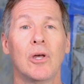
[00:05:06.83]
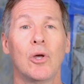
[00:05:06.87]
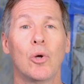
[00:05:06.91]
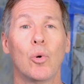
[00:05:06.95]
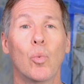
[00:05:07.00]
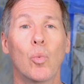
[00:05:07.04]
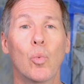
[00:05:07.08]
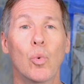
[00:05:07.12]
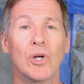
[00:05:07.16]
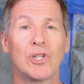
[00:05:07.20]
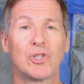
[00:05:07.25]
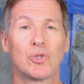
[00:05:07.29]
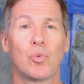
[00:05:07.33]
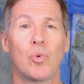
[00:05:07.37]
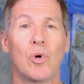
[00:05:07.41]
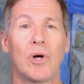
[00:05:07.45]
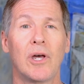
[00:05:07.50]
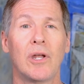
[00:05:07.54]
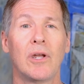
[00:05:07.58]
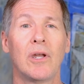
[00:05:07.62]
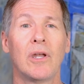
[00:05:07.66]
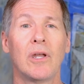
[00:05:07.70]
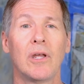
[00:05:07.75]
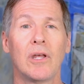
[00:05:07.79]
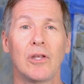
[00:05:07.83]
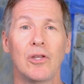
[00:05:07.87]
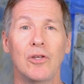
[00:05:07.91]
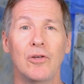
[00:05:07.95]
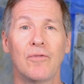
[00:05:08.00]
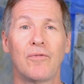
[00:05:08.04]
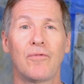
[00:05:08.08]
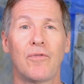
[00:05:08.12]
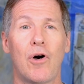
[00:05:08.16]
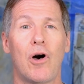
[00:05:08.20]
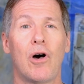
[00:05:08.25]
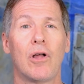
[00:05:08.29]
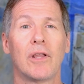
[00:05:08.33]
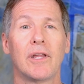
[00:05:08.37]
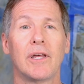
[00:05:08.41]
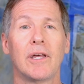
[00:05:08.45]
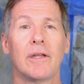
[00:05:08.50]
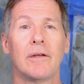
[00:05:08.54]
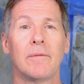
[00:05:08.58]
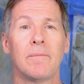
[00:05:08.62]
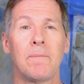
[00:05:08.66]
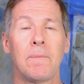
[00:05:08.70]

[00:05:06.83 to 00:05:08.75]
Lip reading: which one you fall in.